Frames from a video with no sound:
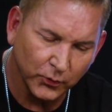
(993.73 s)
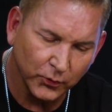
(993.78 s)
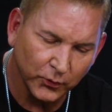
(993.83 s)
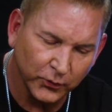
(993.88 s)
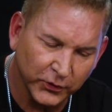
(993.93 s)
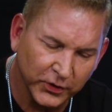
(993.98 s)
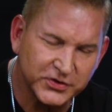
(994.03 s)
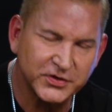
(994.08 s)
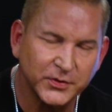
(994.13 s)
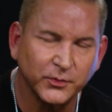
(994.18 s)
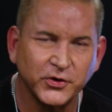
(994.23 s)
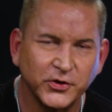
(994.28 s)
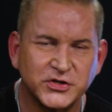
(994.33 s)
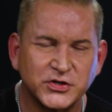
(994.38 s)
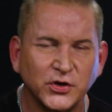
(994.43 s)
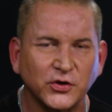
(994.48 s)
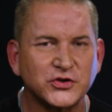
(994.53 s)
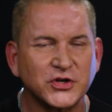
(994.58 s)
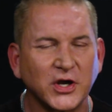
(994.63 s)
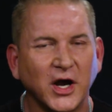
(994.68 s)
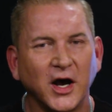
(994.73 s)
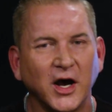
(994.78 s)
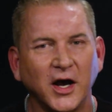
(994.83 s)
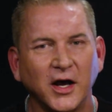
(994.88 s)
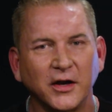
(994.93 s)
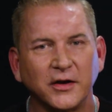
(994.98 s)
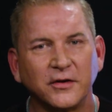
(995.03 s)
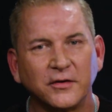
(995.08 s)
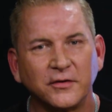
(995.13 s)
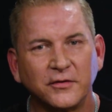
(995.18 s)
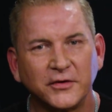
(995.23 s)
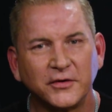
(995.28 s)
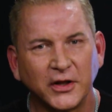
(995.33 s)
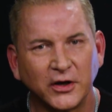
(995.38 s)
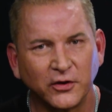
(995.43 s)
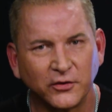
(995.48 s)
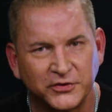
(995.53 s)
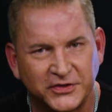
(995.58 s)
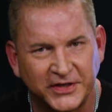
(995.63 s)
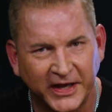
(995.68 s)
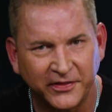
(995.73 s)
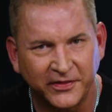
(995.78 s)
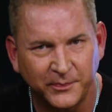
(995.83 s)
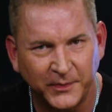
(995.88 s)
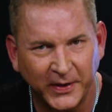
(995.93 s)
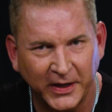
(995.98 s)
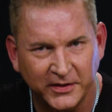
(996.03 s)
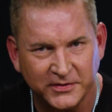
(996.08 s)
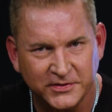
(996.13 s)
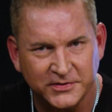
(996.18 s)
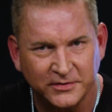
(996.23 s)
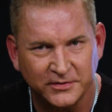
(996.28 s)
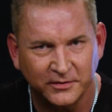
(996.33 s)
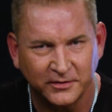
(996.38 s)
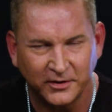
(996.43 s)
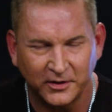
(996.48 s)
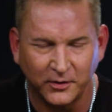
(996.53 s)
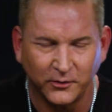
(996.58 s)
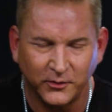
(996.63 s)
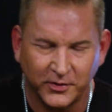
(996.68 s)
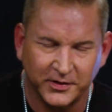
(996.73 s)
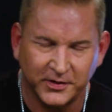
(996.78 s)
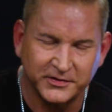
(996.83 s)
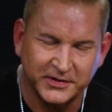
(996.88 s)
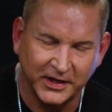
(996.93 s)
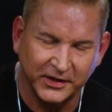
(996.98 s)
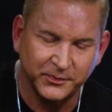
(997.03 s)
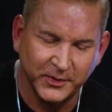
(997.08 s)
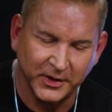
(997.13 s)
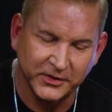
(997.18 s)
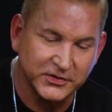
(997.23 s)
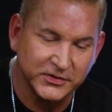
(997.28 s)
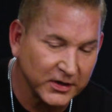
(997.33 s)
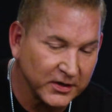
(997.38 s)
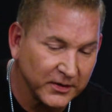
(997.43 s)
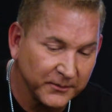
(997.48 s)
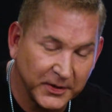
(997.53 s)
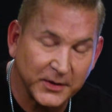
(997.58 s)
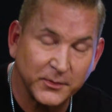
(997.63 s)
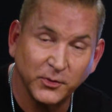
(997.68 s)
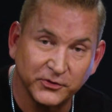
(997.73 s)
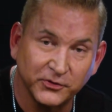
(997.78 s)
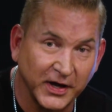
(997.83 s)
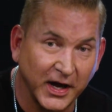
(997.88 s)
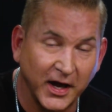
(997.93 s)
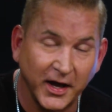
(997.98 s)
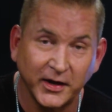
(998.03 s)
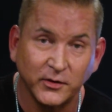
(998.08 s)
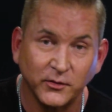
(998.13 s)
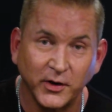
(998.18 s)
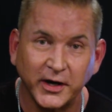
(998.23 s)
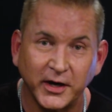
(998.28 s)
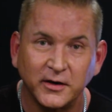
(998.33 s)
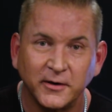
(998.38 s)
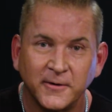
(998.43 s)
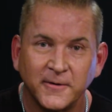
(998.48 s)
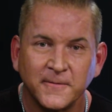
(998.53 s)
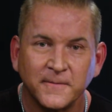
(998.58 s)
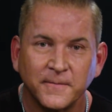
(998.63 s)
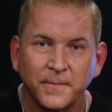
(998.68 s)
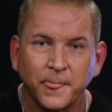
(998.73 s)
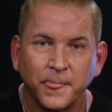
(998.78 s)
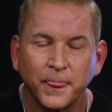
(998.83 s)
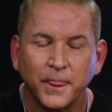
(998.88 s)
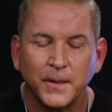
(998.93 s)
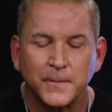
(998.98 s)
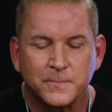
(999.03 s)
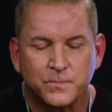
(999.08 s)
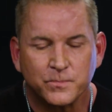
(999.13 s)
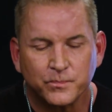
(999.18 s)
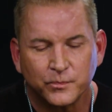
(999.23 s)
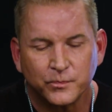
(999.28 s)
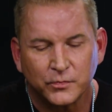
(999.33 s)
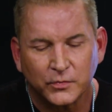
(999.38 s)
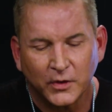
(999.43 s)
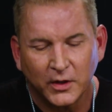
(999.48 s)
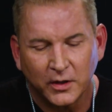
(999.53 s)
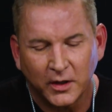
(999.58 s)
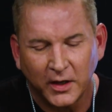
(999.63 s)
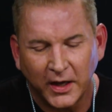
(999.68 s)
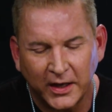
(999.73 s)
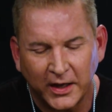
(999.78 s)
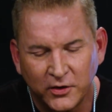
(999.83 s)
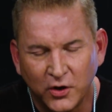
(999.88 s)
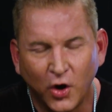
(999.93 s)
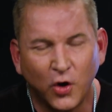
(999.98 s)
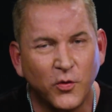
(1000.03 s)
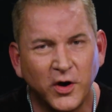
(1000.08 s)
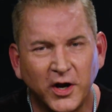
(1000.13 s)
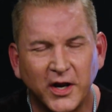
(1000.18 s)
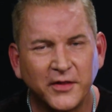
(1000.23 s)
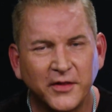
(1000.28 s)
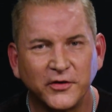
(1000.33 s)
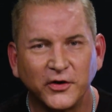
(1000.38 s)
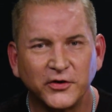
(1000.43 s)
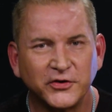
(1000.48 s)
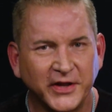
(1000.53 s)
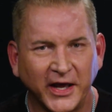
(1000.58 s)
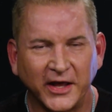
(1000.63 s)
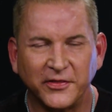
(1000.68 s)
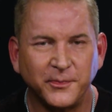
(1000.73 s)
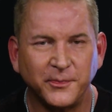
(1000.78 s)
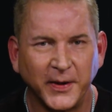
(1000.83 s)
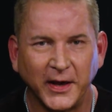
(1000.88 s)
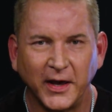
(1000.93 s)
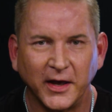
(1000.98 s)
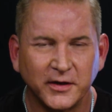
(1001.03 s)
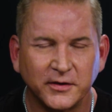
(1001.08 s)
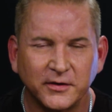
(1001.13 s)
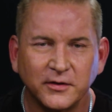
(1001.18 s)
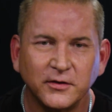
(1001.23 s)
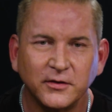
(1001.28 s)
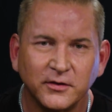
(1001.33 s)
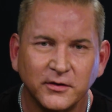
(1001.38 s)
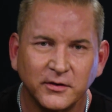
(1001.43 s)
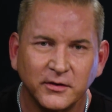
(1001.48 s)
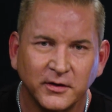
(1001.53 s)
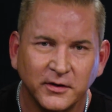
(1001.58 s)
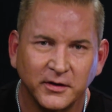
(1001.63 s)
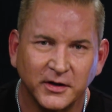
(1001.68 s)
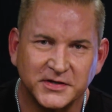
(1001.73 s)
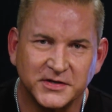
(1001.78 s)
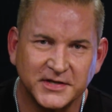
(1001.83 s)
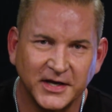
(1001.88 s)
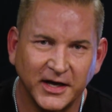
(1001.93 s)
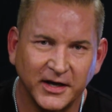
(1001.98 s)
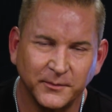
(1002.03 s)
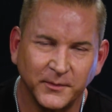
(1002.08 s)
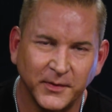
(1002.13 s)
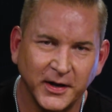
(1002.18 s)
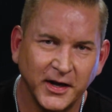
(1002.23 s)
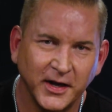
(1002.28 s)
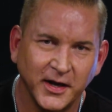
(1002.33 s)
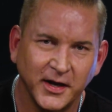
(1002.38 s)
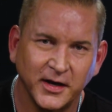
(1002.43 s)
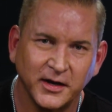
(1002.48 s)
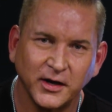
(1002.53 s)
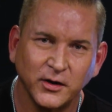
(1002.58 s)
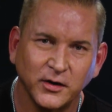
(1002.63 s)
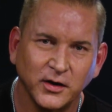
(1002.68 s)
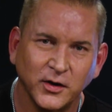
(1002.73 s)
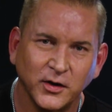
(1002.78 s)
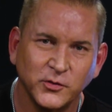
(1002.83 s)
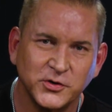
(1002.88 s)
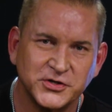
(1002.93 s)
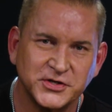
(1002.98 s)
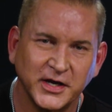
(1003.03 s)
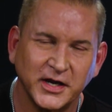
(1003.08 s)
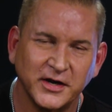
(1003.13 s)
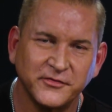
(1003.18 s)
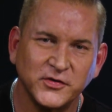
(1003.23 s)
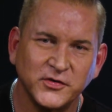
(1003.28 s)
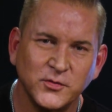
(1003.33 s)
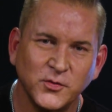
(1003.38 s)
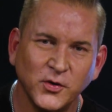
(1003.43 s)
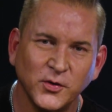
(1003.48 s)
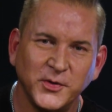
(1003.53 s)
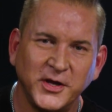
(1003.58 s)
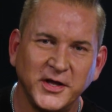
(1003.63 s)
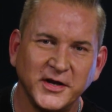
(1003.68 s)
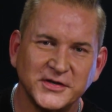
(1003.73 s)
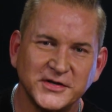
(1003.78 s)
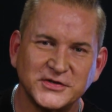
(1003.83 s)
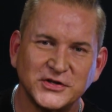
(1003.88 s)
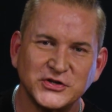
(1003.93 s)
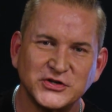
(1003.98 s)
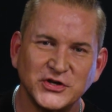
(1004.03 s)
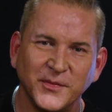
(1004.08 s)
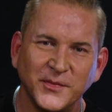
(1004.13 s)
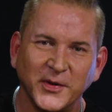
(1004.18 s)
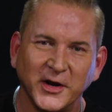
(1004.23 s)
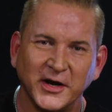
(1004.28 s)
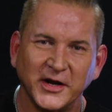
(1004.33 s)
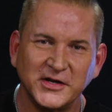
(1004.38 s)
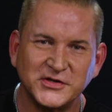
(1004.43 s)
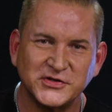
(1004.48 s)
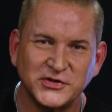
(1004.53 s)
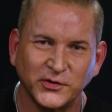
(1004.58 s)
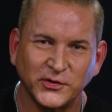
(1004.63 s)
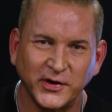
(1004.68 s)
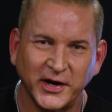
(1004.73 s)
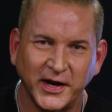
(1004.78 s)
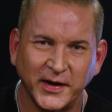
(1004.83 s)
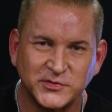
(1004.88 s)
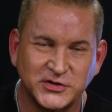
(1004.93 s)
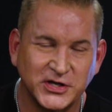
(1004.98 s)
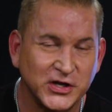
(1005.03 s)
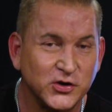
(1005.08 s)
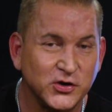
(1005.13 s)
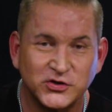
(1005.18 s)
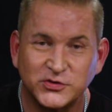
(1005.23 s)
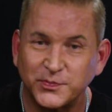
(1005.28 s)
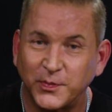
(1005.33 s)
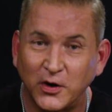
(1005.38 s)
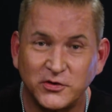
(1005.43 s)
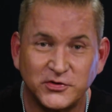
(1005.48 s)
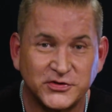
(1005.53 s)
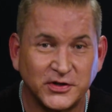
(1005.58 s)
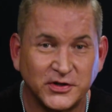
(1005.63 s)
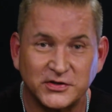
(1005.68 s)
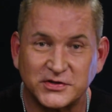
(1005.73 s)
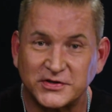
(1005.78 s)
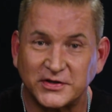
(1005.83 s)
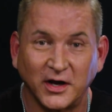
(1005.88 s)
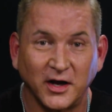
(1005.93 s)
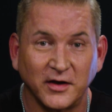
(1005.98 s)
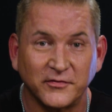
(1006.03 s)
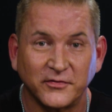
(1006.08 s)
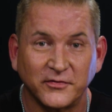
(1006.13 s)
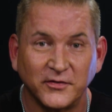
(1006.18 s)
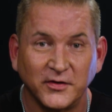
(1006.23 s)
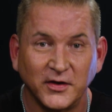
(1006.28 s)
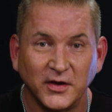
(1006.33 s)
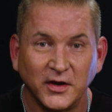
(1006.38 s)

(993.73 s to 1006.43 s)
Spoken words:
there's some research on, deathbeds, deathbeds, people dying, right? And no one on their deathbed is saying, man, I wish I had a few more minutes to jump on Instagram, see who's posting stuff.